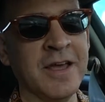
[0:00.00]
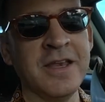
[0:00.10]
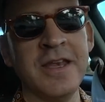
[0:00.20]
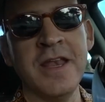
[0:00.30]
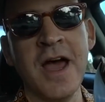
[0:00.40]

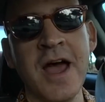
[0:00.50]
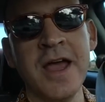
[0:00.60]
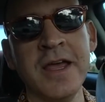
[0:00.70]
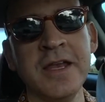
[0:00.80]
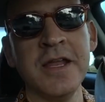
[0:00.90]

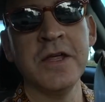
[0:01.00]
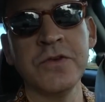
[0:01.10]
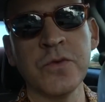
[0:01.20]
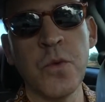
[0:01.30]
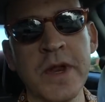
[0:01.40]

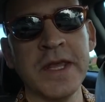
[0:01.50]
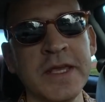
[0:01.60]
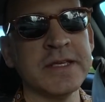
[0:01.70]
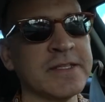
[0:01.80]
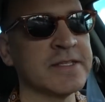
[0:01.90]

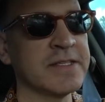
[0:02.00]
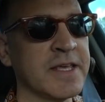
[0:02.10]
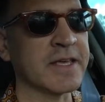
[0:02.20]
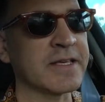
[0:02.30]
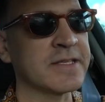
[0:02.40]

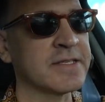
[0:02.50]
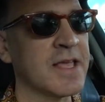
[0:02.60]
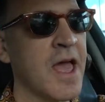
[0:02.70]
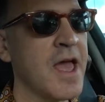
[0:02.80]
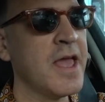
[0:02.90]

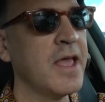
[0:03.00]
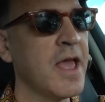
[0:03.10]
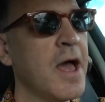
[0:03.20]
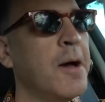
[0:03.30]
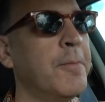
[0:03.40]
9:26
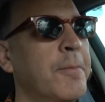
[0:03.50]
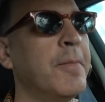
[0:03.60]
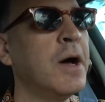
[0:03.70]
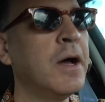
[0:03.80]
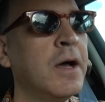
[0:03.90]

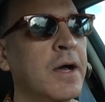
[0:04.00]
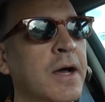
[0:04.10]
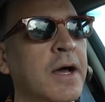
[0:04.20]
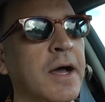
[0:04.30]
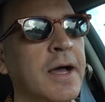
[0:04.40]

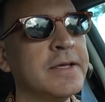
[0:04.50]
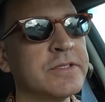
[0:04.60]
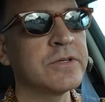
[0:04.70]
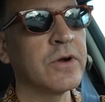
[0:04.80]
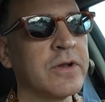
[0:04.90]
a.m. I
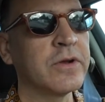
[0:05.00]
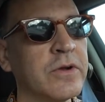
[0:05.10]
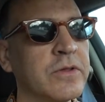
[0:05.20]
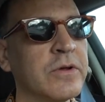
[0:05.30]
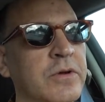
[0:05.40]
started
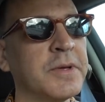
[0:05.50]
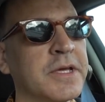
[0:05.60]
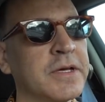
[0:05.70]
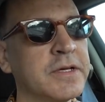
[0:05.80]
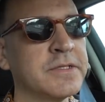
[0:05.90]
earlier
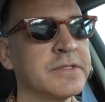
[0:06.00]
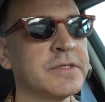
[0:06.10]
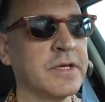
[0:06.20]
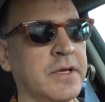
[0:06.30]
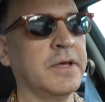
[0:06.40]

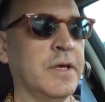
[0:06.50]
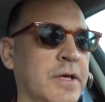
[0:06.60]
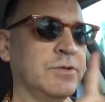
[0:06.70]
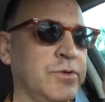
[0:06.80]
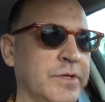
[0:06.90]
because,
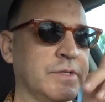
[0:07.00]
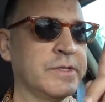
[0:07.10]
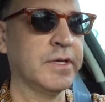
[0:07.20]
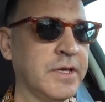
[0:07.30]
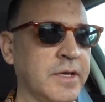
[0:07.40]
as you can
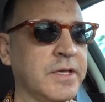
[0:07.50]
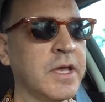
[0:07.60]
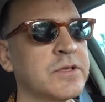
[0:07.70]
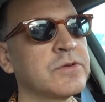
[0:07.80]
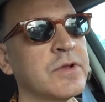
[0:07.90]
see in
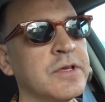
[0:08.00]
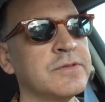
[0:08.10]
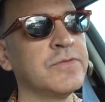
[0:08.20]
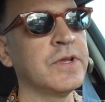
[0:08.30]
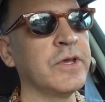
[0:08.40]

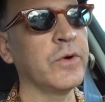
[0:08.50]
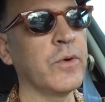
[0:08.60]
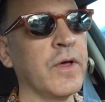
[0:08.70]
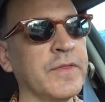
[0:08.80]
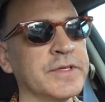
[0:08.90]
yesterday's
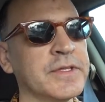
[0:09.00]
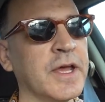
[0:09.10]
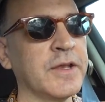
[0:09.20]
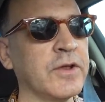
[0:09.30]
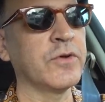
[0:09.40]
video on this
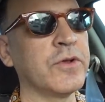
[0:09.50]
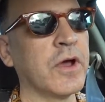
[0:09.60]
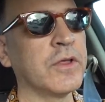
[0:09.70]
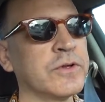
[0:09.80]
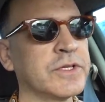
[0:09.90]

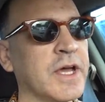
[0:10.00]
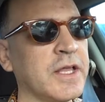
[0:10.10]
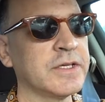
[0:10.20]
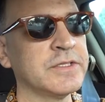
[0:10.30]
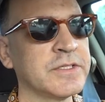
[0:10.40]
$900
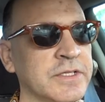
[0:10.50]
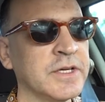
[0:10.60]
challenge,